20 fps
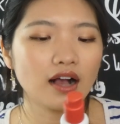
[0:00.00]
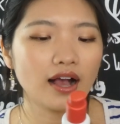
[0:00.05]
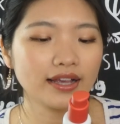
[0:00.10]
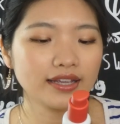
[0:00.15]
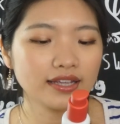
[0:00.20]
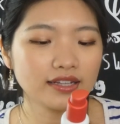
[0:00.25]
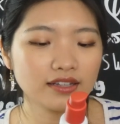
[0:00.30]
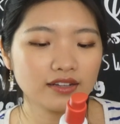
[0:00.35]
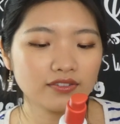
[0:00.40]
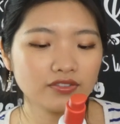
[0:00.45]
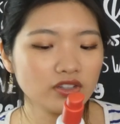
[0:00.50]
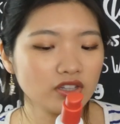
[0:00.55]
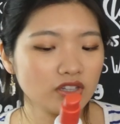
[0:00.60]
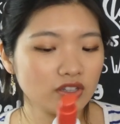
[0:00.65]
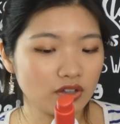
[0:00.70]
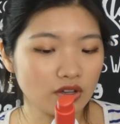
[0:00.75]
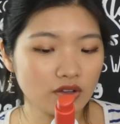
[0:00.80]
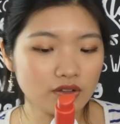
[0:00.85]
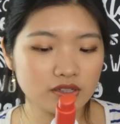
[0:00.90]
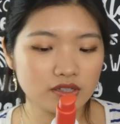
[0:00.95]
I can definitely
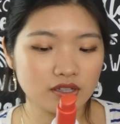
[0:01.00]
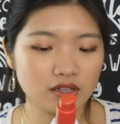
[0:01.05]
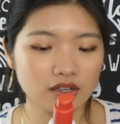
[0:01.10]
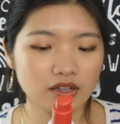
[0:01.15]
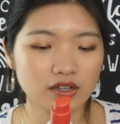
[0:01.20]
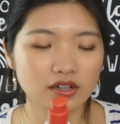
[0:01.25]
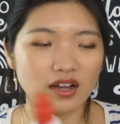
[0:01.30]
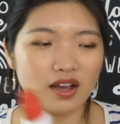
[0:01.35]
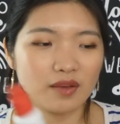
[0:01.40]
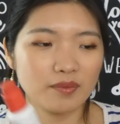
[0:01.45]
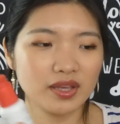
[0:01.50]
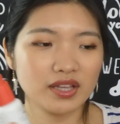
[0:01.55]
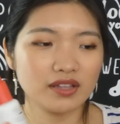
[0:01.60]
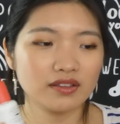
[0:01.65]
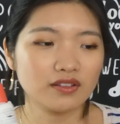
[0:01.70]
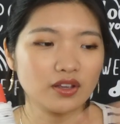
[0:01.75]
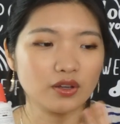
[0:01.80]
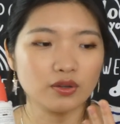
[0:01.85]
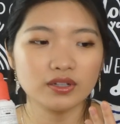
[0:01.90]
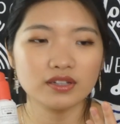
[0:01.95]
use it. I
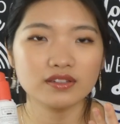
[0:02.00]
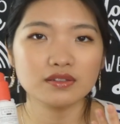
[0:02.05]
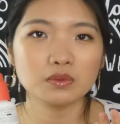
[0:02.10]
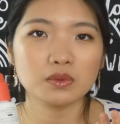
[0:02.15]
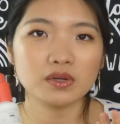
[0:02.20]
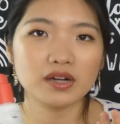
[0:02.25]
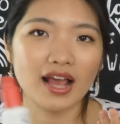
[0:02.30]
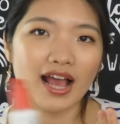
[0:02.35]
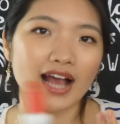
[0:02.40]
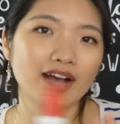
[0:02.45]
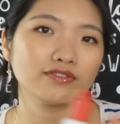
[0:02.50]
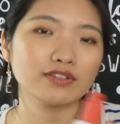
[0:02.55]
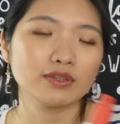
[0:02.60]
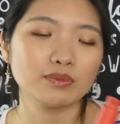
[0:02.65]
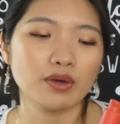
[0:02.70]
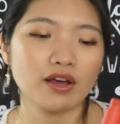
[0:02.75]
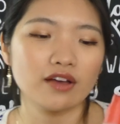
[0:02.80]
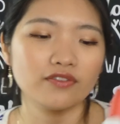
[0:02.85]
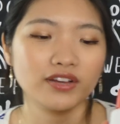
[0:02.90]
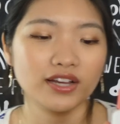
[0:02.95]
mean, who doesn't want to have the
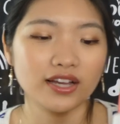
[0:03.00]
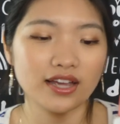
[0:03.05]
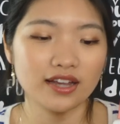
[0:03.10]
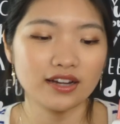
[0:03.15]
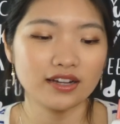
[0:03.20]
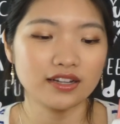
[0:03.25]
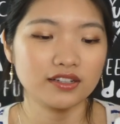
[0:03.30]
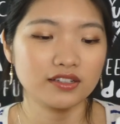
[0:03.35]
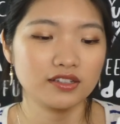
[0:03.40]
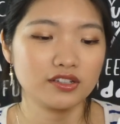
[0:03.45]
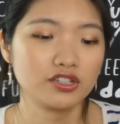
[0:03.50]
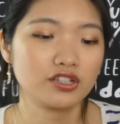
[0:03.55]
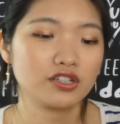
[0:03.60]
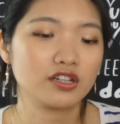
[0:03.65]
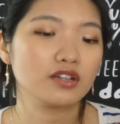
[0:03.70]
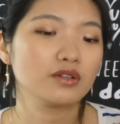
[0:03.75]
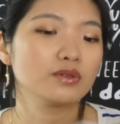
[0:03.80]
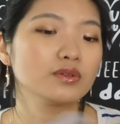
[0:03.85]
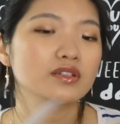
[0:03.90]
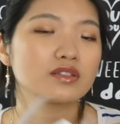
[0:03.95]
perfect hair
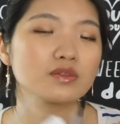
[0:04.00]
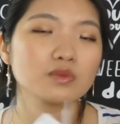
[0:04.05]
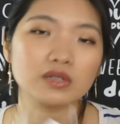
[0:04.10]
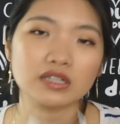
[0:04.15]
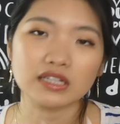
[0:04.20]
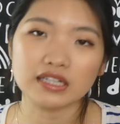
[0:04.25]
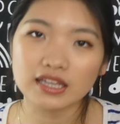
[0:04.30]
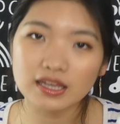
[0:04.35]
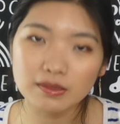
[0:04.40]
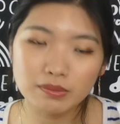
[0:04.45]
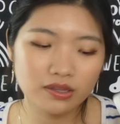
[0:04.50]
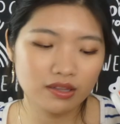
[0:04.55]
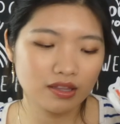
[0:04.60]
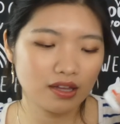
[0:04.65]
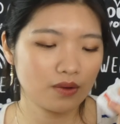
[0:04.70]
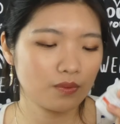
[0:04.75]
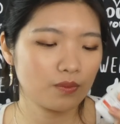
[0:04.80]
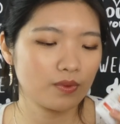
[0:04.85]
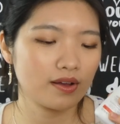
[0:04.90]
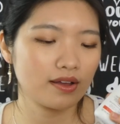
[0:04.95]
conditioner? Who doesn't want to keep it
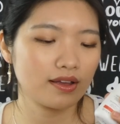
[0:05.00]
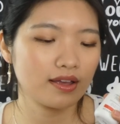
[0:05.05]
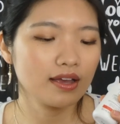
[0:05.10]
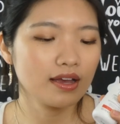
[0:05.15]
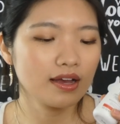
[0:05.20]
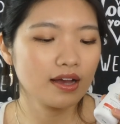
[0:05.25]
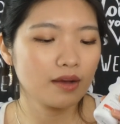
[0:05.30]
that way?